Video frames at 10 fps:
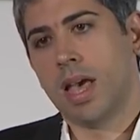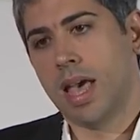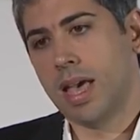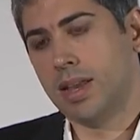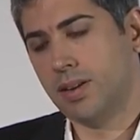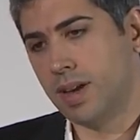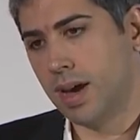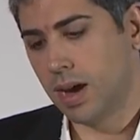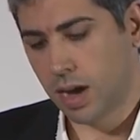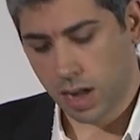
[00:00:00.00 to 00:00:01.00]
And
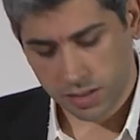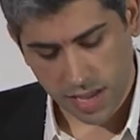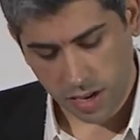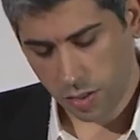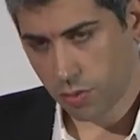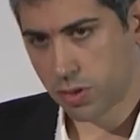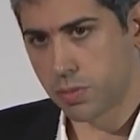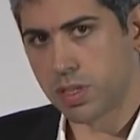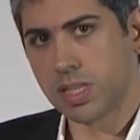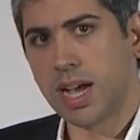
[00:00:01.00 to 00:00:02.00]
I'll take you through
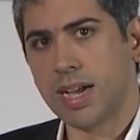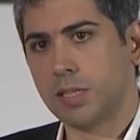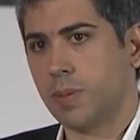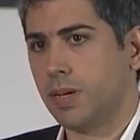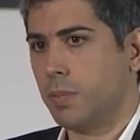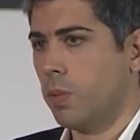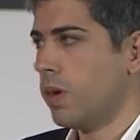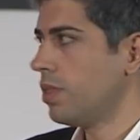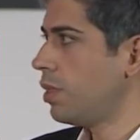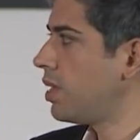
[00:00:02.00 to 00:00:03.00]
some slides, but
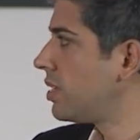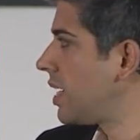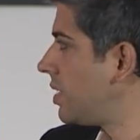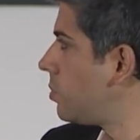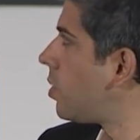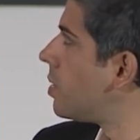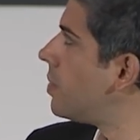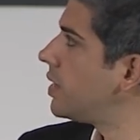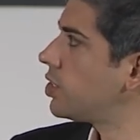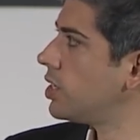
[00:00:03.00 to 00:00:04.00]
one of the things I did want to
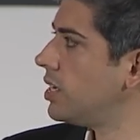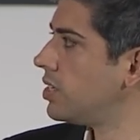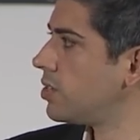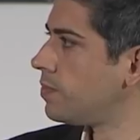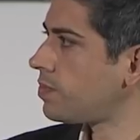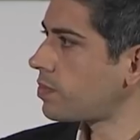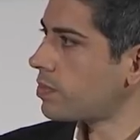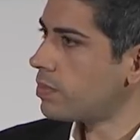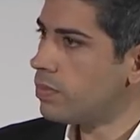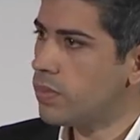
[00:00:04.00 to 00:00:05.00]
mention is
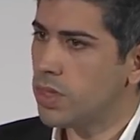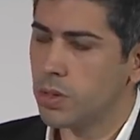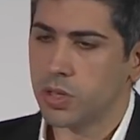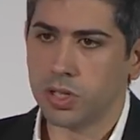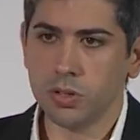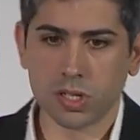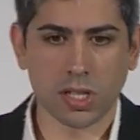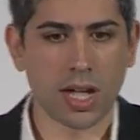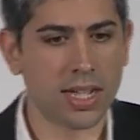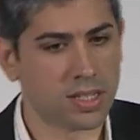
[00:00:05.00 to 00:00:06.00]
there were two
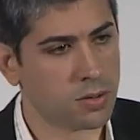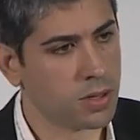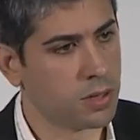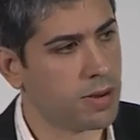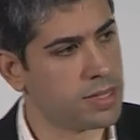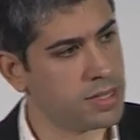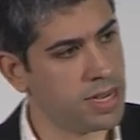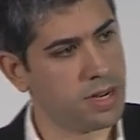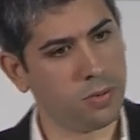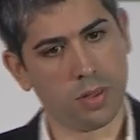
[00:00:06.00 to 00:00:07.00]
slides that really
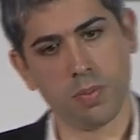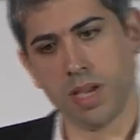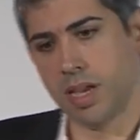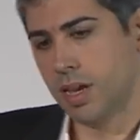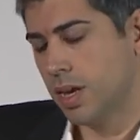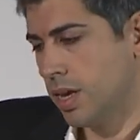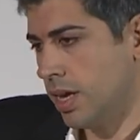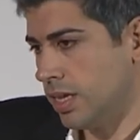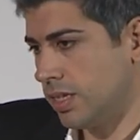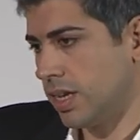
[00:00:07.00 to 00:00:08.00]
resonated with me
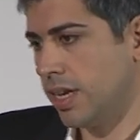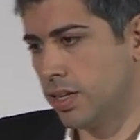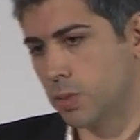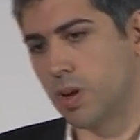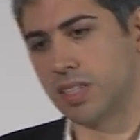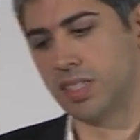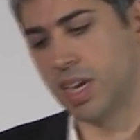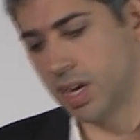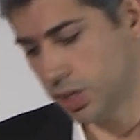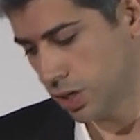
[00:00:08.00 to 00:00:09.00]
in Sakila's
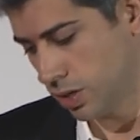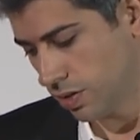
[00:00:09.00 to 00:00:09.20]
presentation.